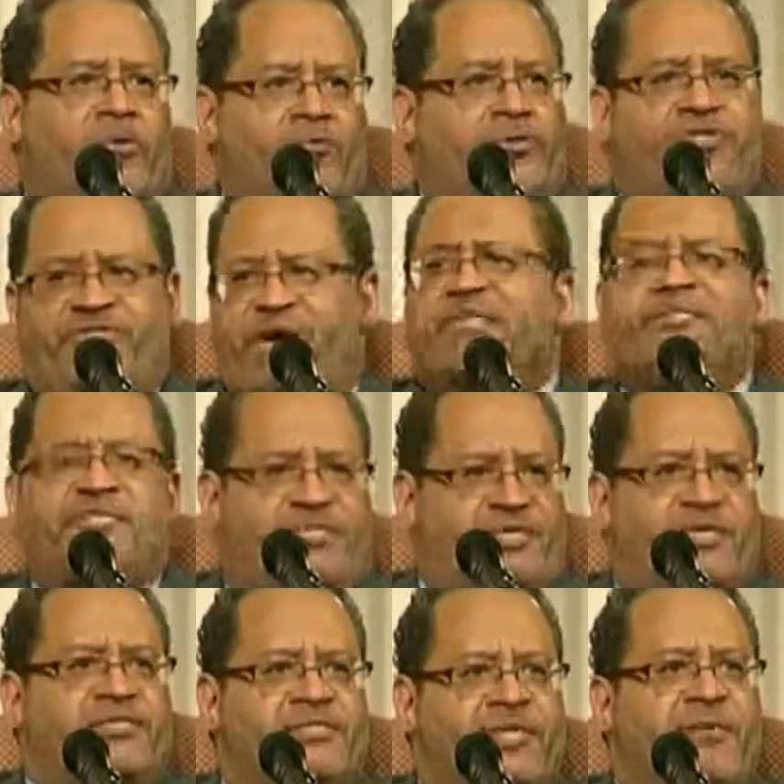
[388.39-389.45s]

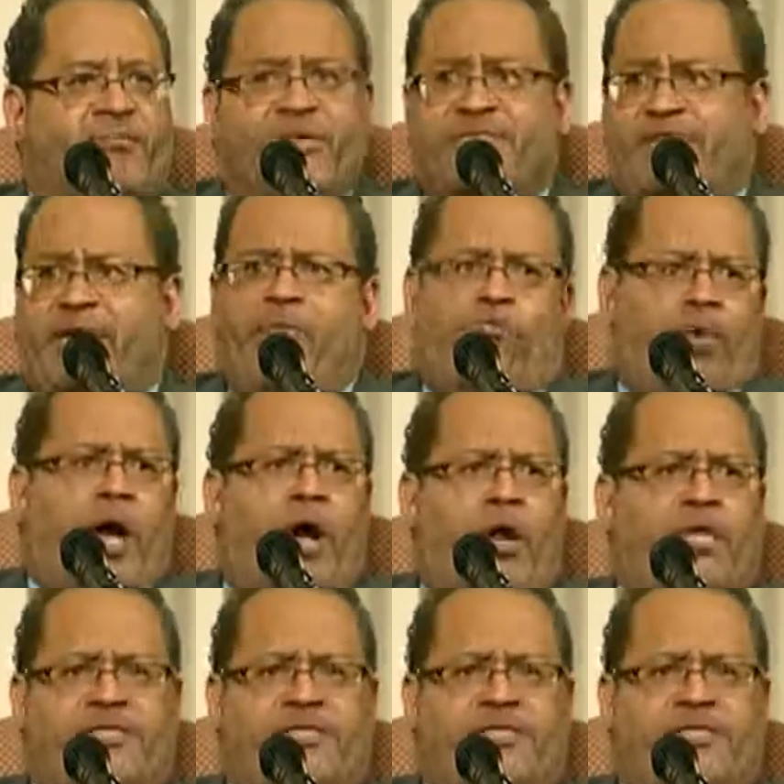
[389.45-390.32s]
justice that we say, well,